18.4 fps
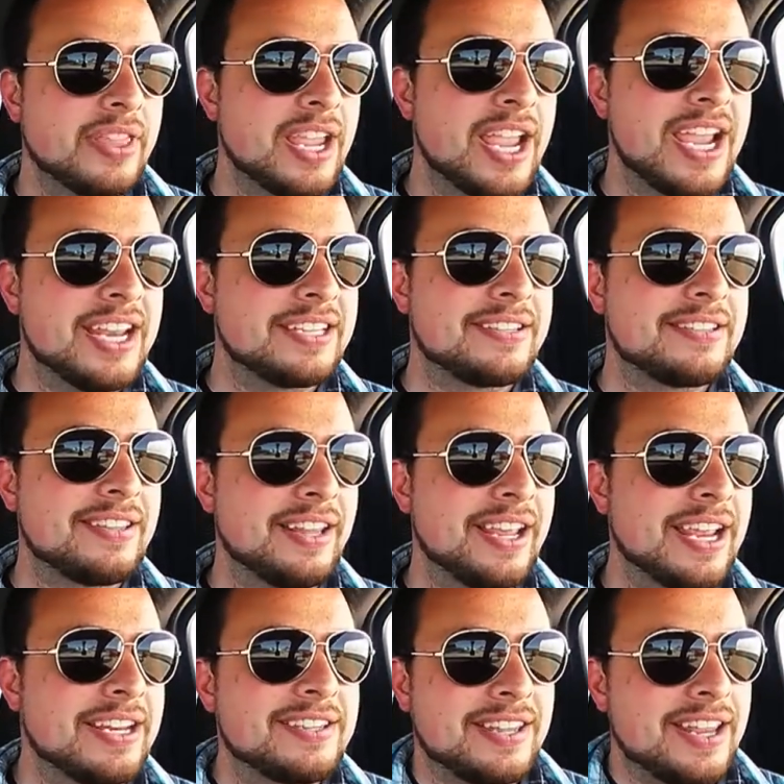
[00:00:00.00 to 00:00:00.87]

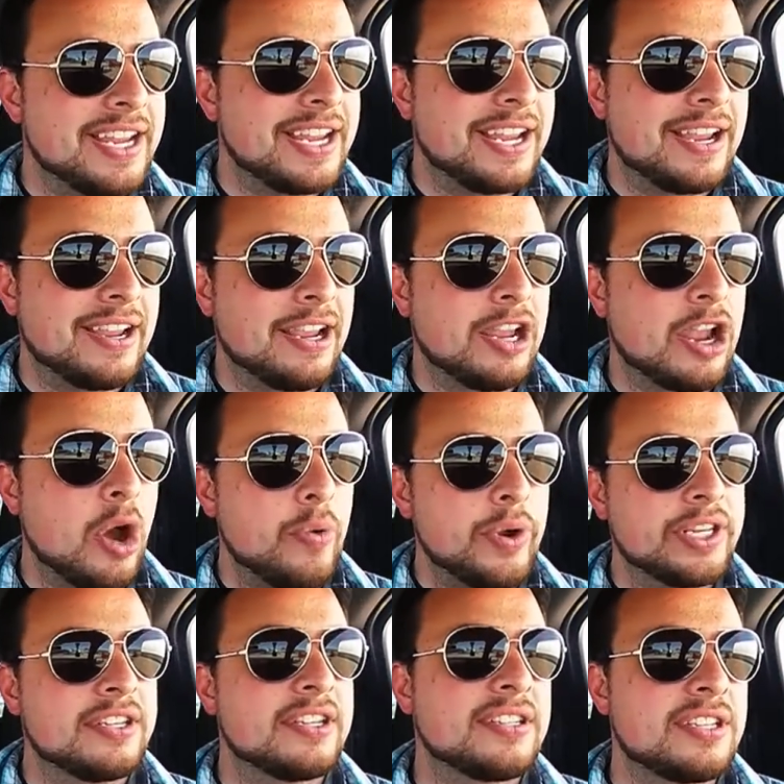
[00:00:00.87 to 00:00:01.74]
it's like
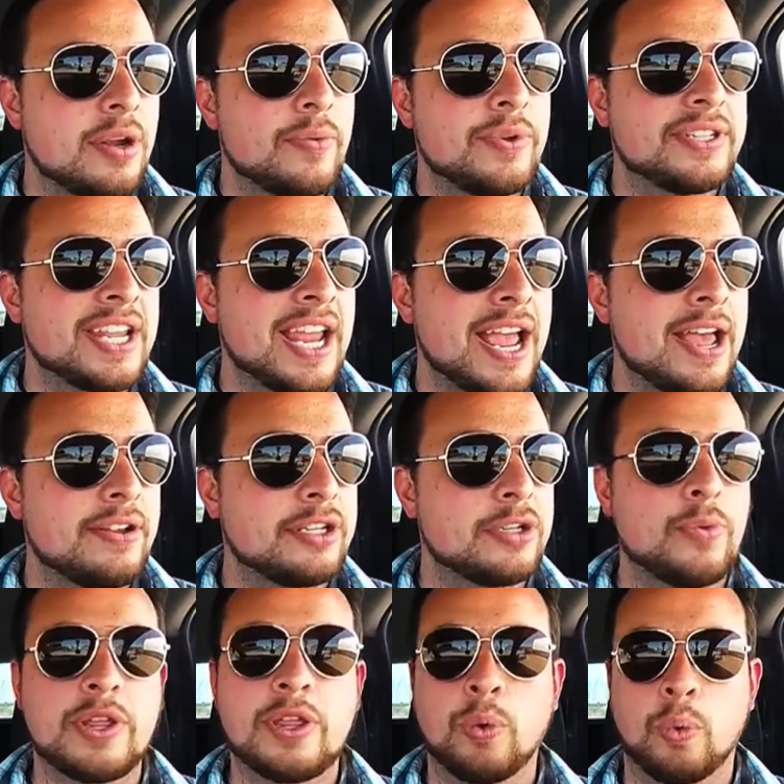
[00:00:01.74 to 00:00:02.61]
going to someone's house with a